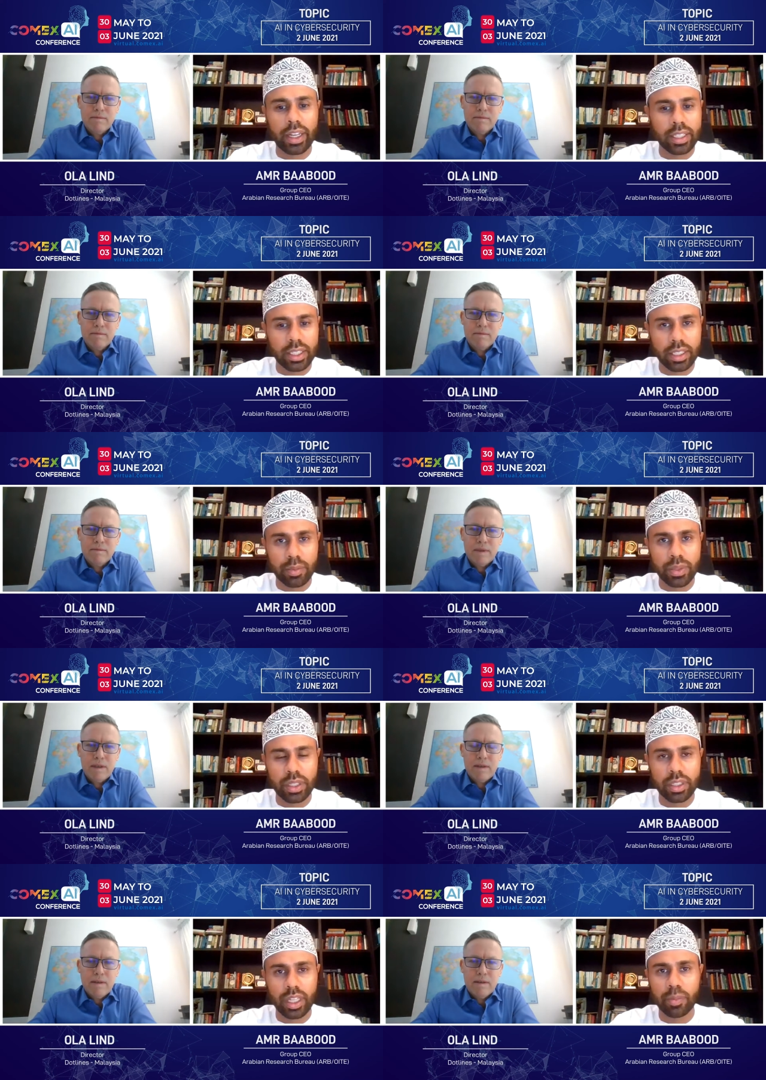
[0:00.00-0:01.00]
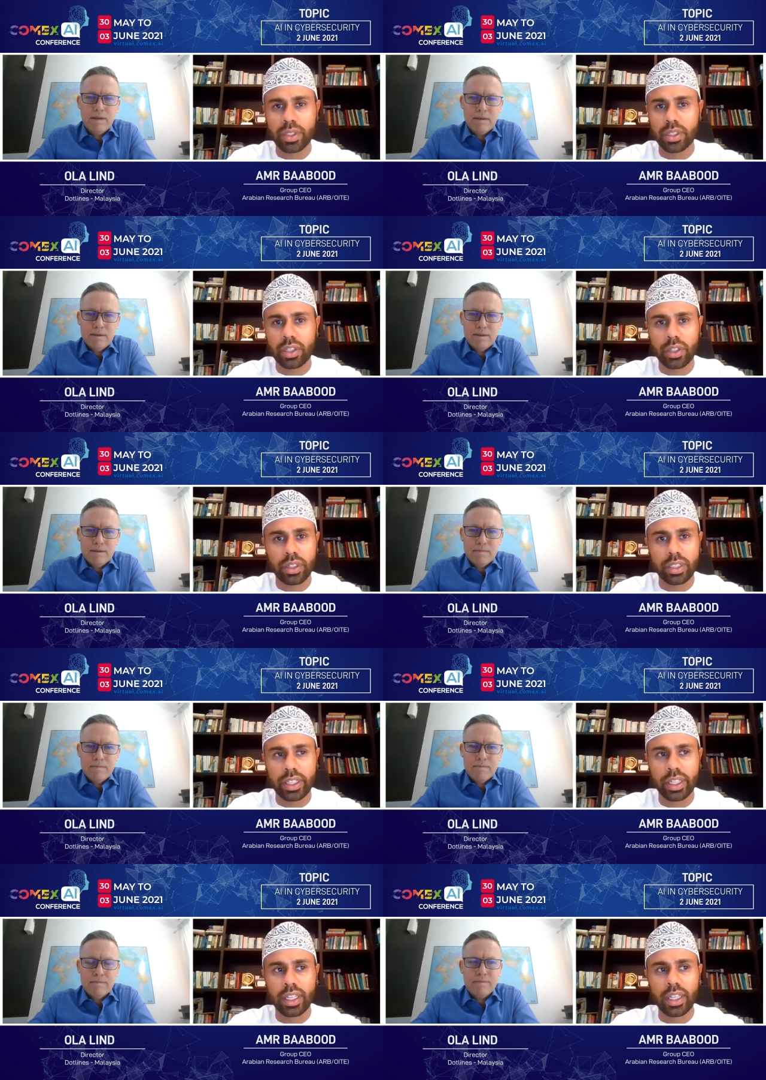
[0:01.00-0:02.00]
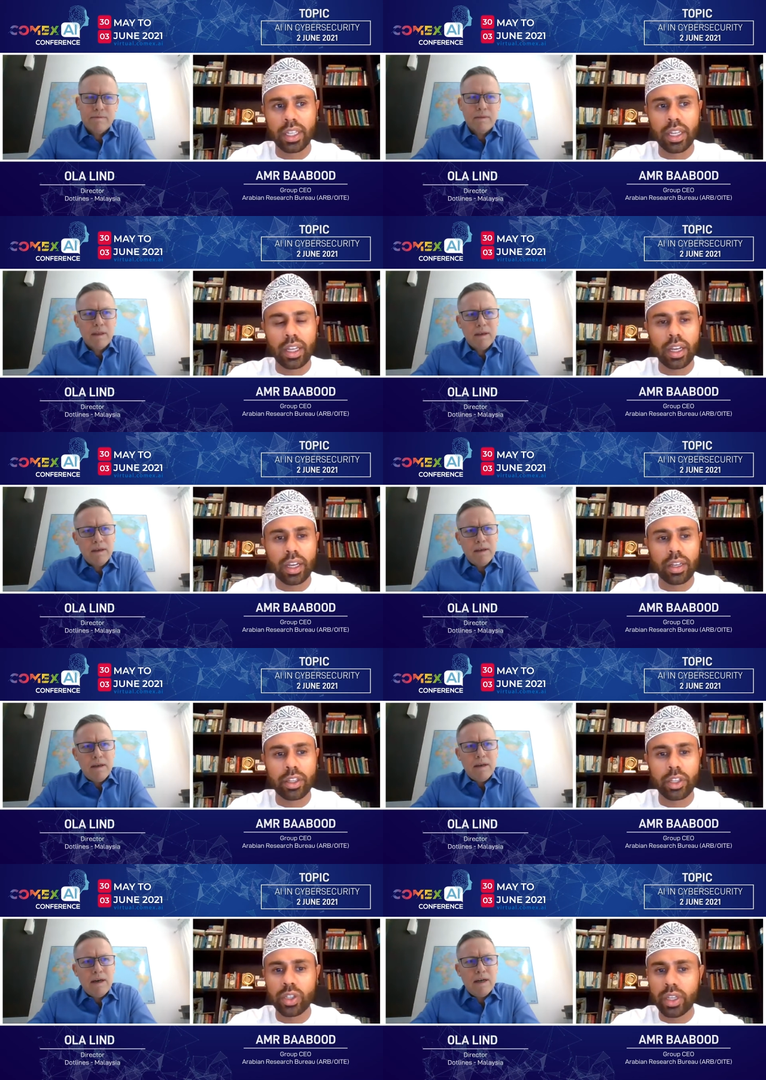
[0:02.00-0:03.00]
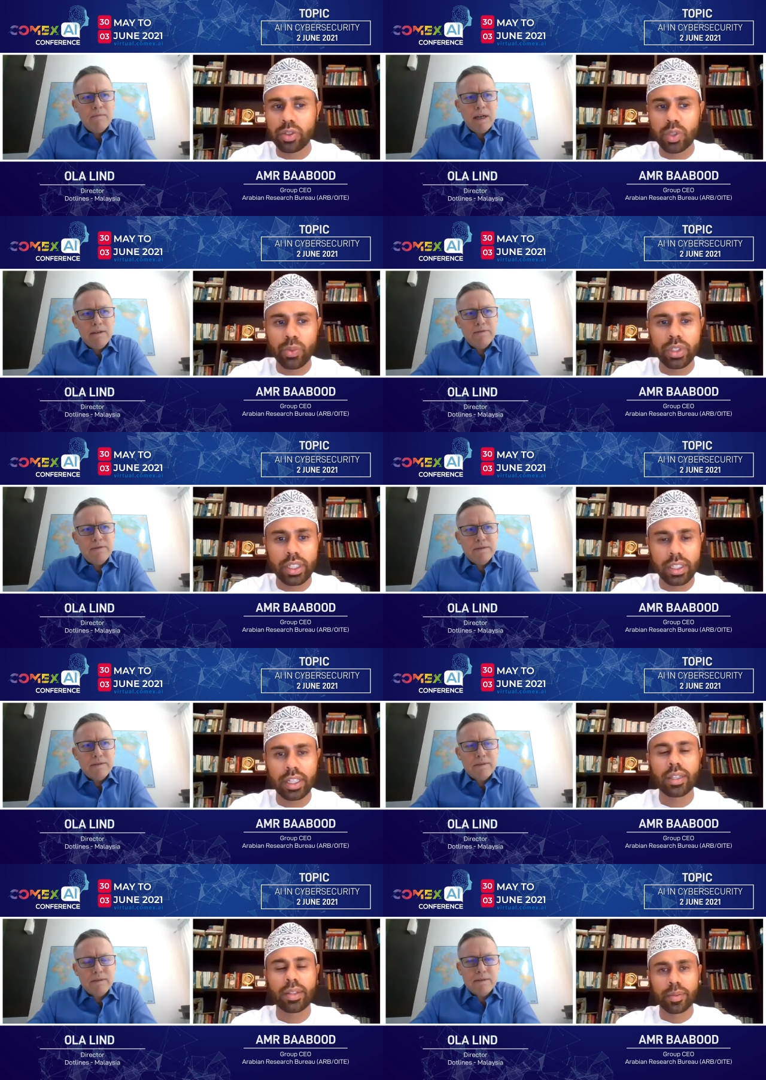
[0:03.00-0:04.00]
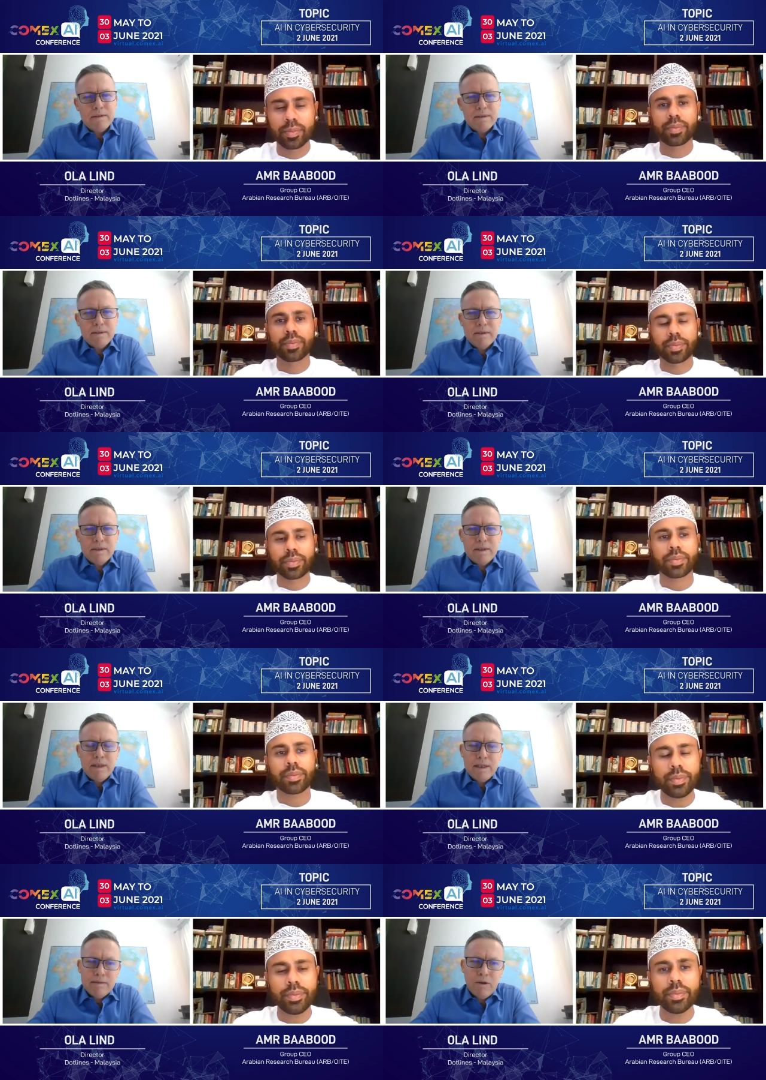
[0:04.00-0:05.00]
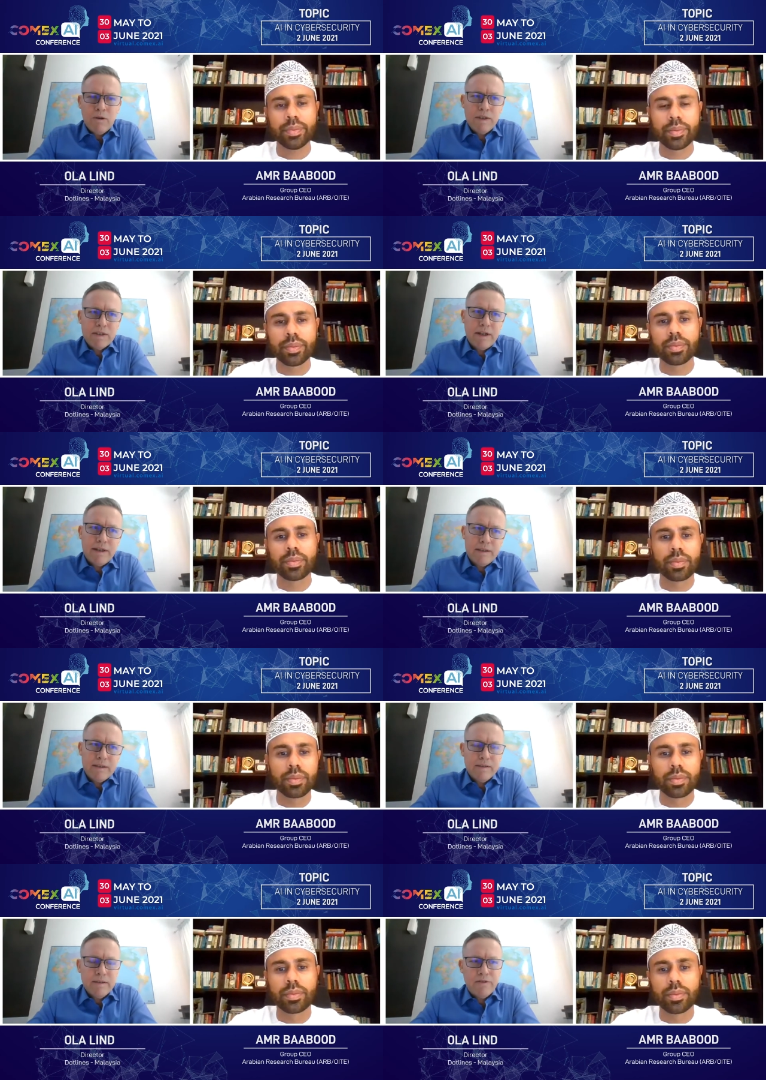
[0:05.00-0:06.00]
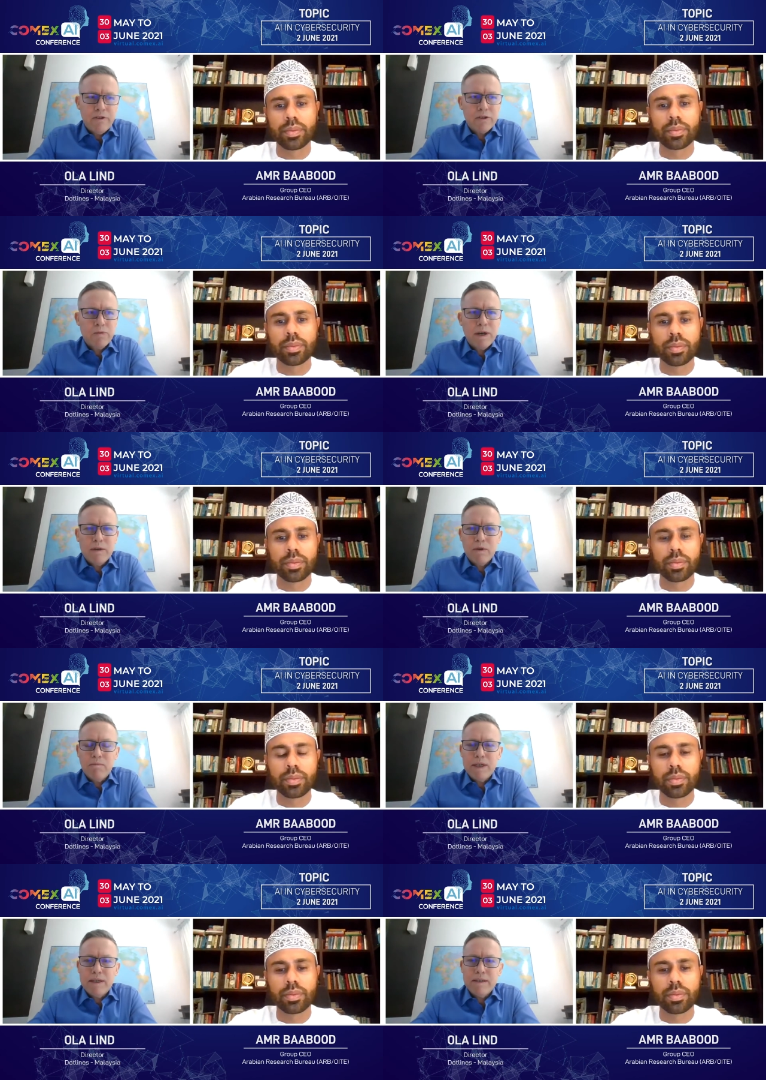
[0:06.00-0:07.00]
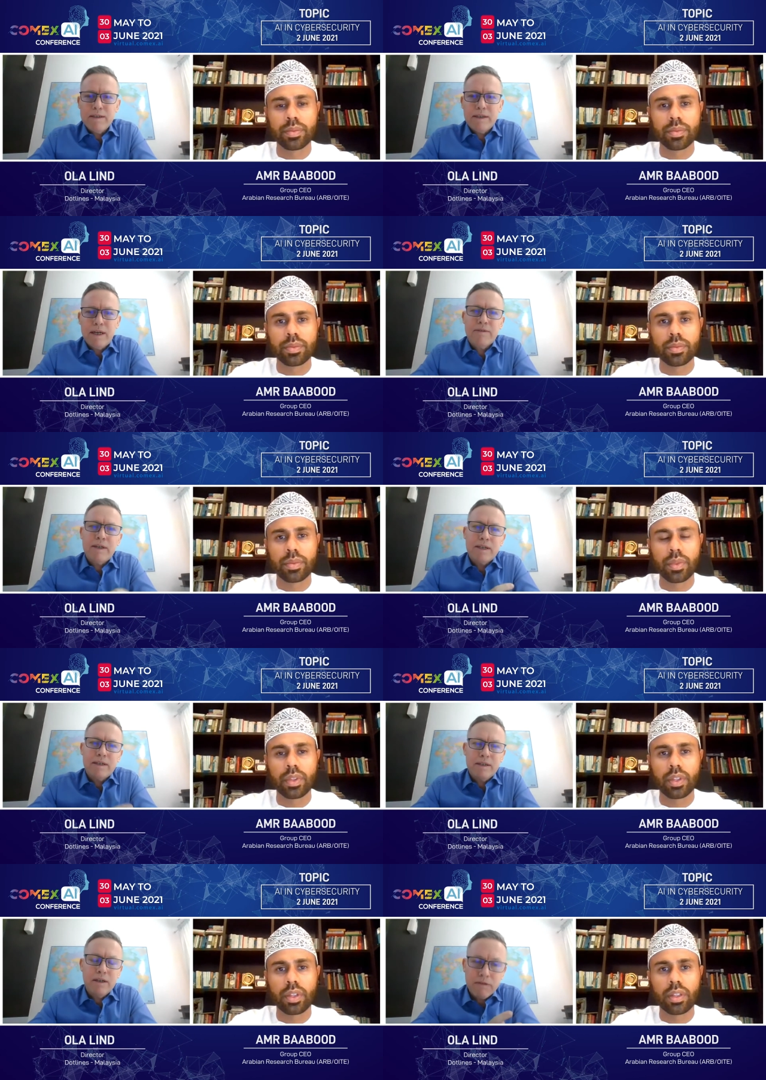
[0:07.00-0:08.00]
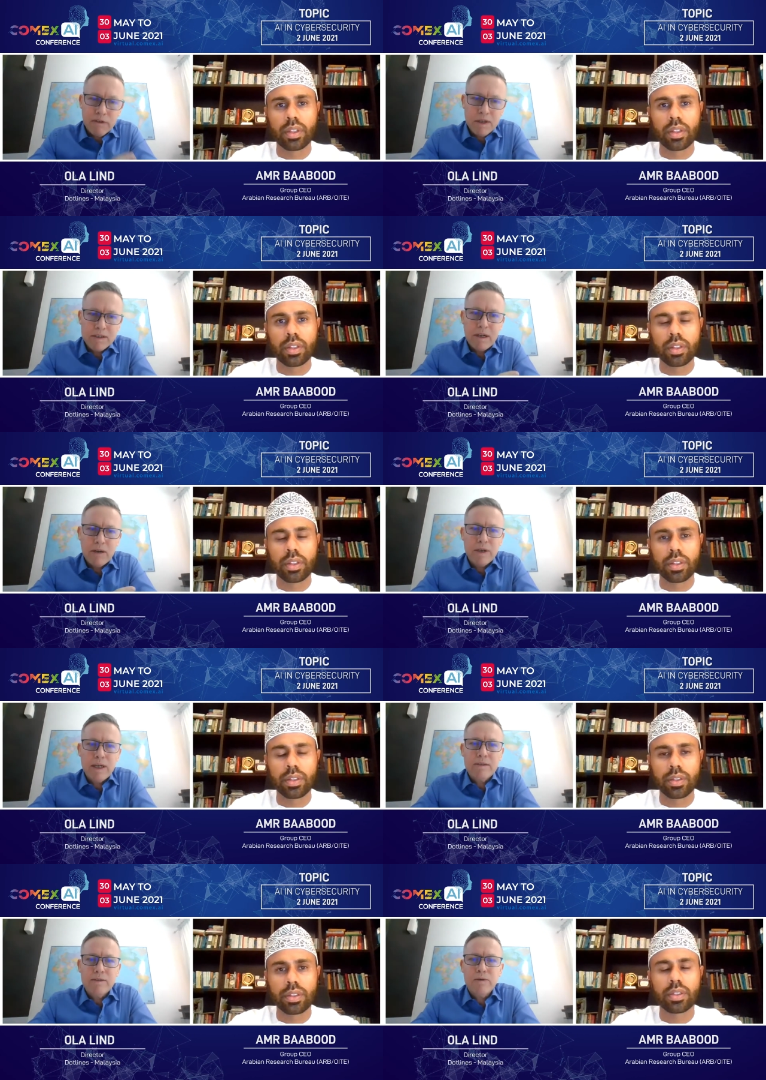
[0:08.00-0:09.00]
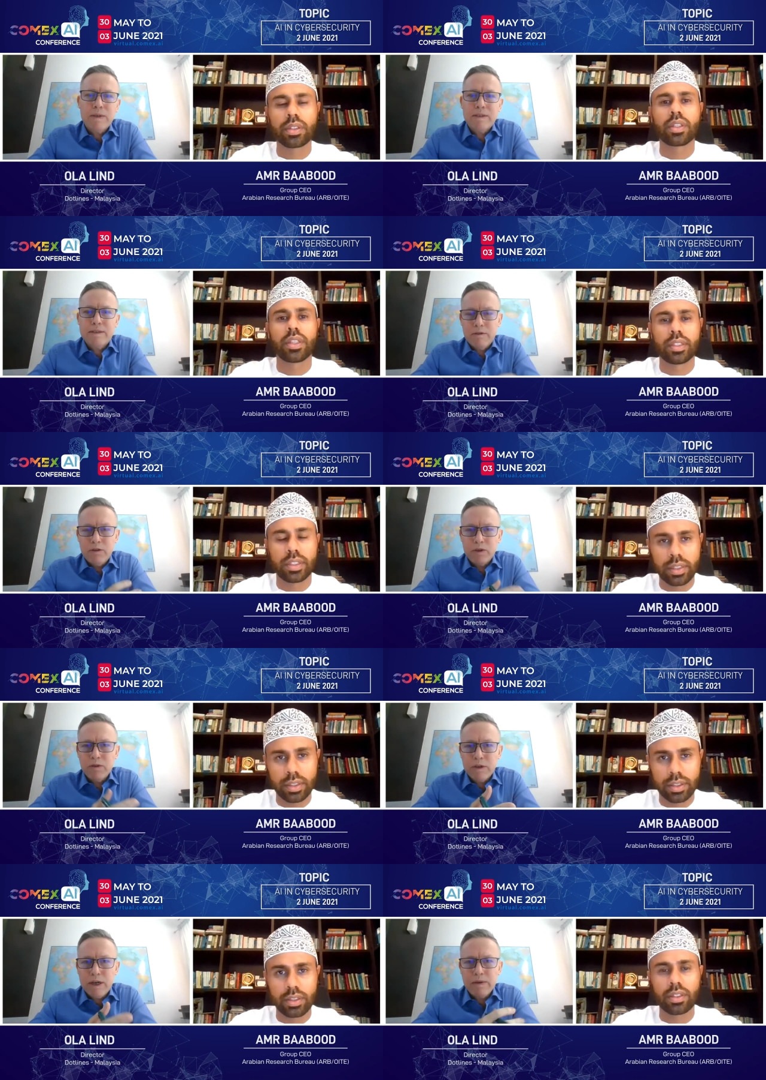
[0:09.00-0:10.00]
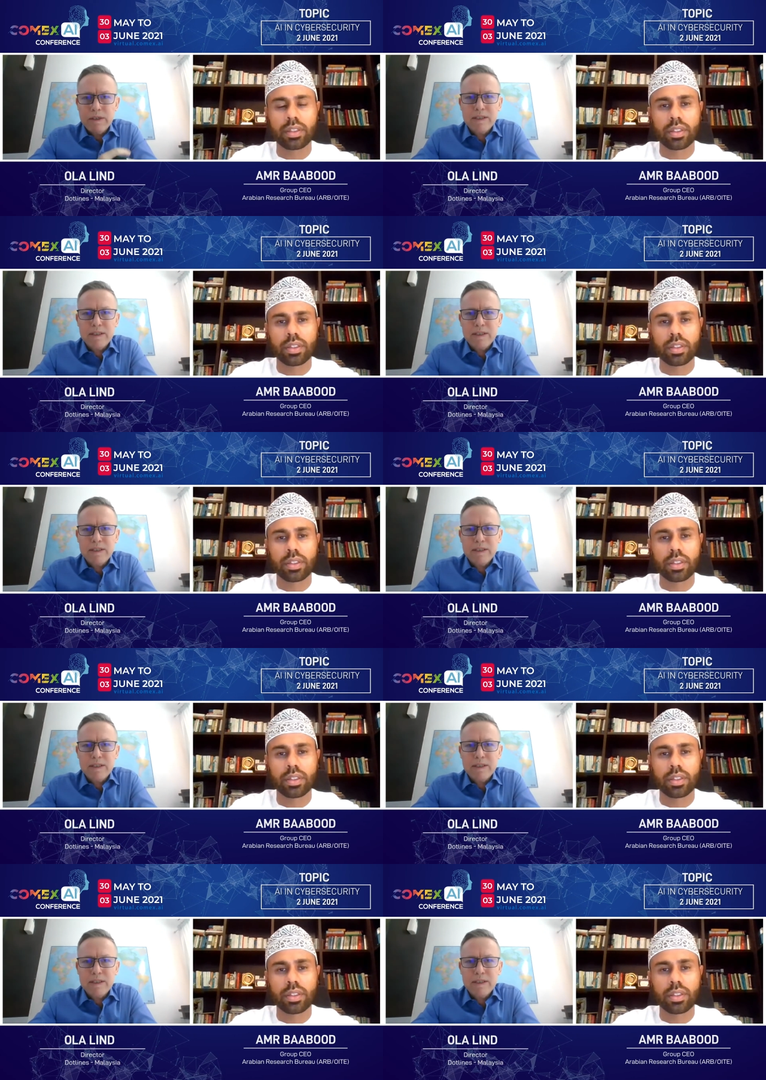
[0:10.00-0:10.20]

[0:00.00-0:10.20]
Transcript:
Speaker 1: AI systems and cybersecurity? Uh, can you I go believe, into more detail?
Speaker 2: Yeah, obviously, the first one will be, I think, governments looking into it. You saw now in